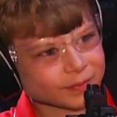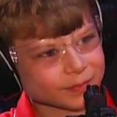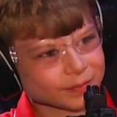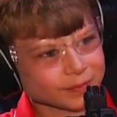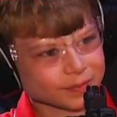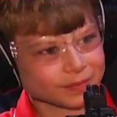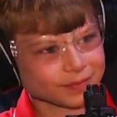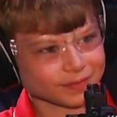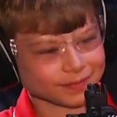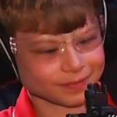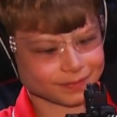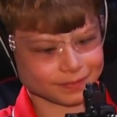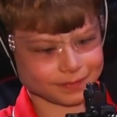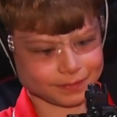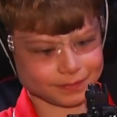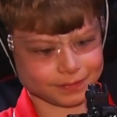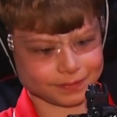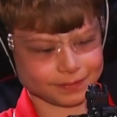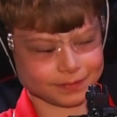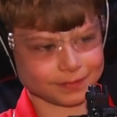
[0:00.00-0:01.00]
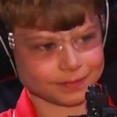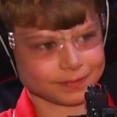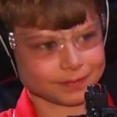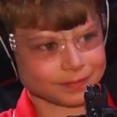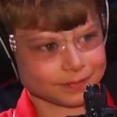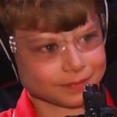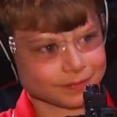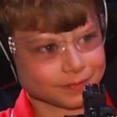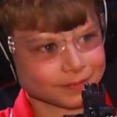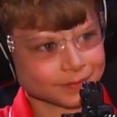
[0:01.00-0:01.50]
to shoot when I
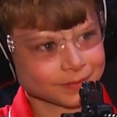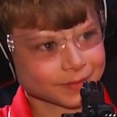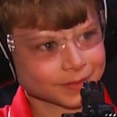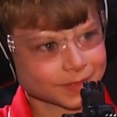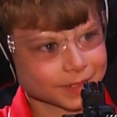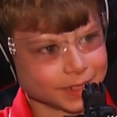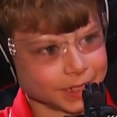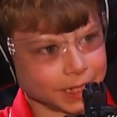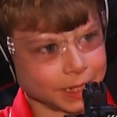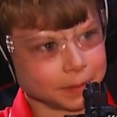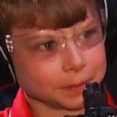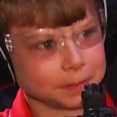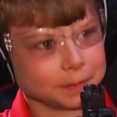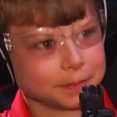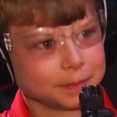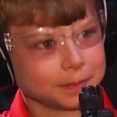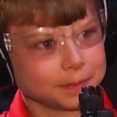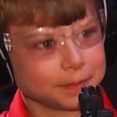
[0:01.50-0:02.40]
was 5 years